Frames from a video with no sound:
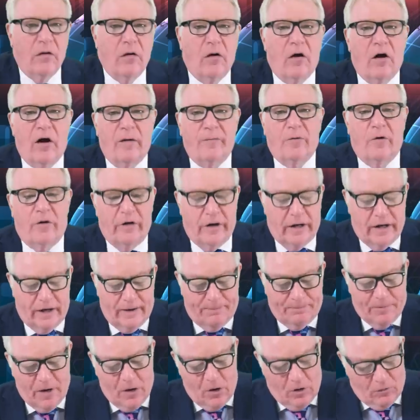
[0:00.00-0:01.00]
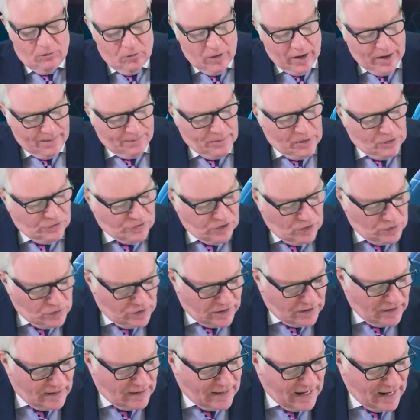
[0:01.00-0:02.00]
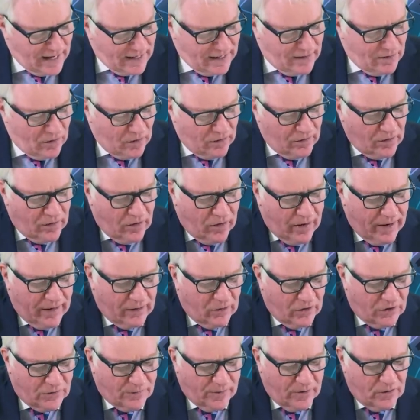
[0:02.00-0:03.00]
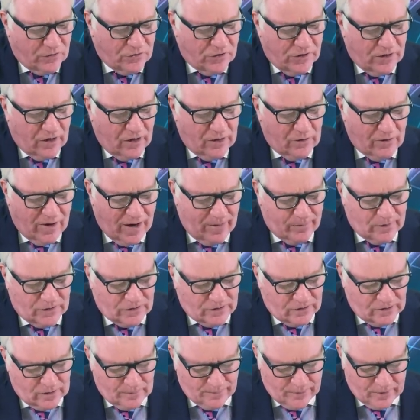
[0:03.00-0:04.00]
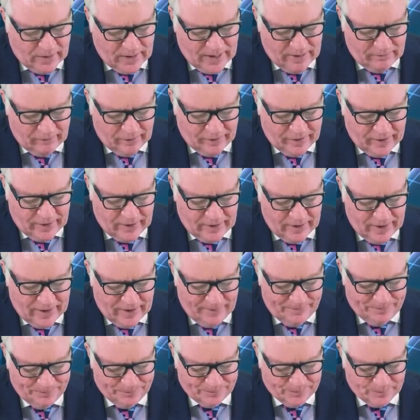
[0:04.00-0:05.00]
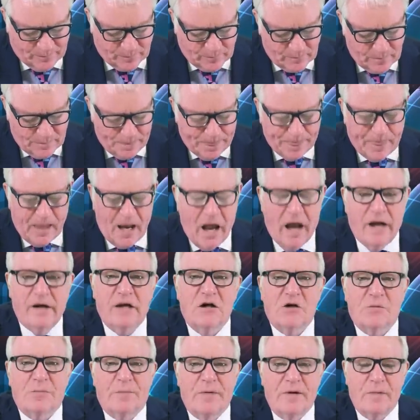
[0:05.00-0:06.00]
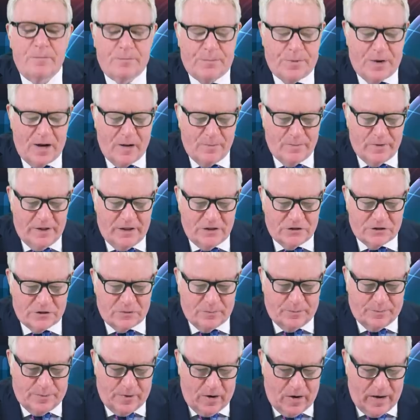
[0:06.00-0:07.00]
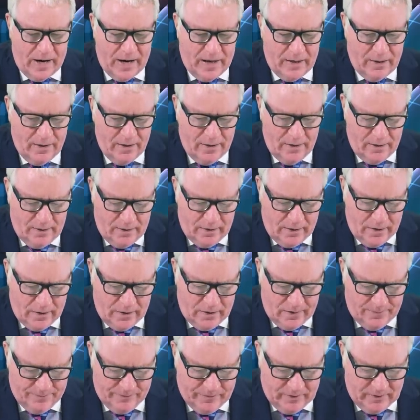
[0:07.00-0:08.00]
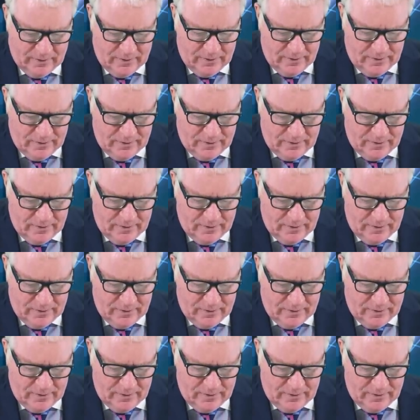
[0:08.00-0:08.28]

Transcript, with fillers: I'm not in it. Right, so you can get it online, I suppose. You go to Amazon and buy everything now. And it's been published by Bite